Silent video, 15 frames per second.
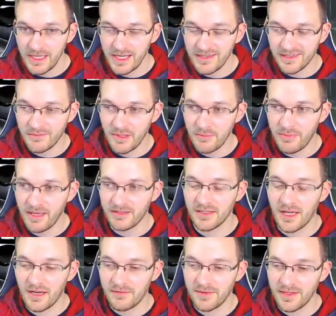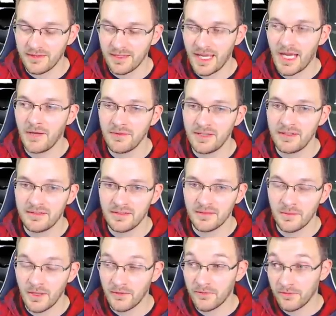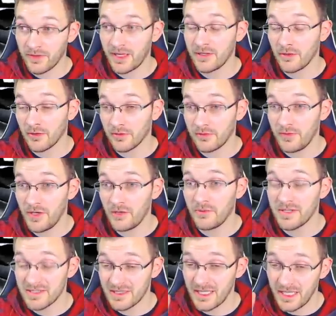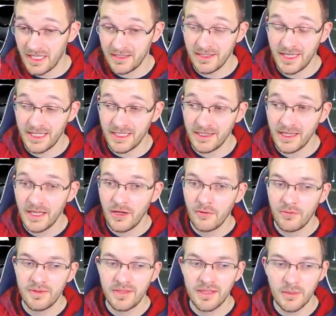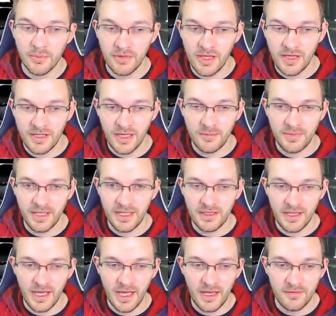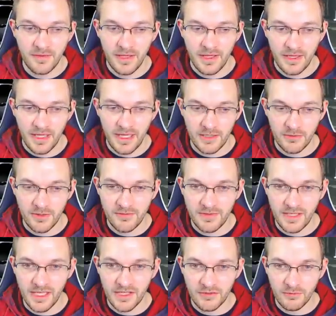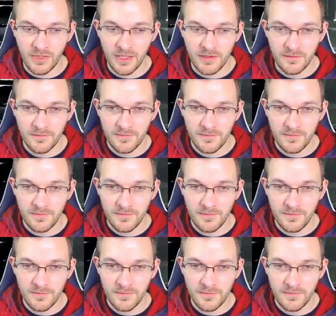It's gonna be based off of this outline system of friend or foe, which they indicated within the blog update of Halo Infinite as well.